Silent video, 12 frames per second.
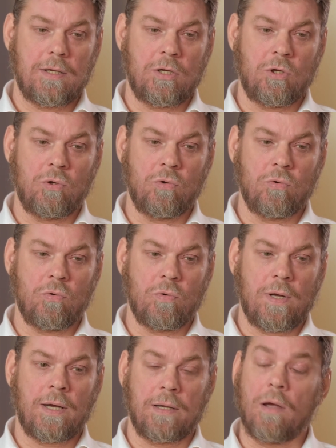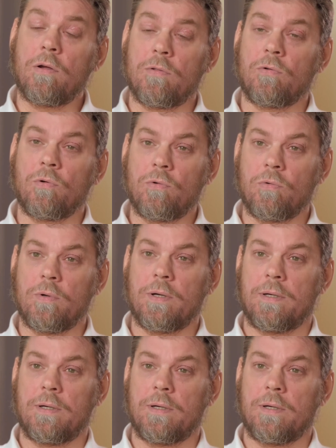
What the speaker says: you are going through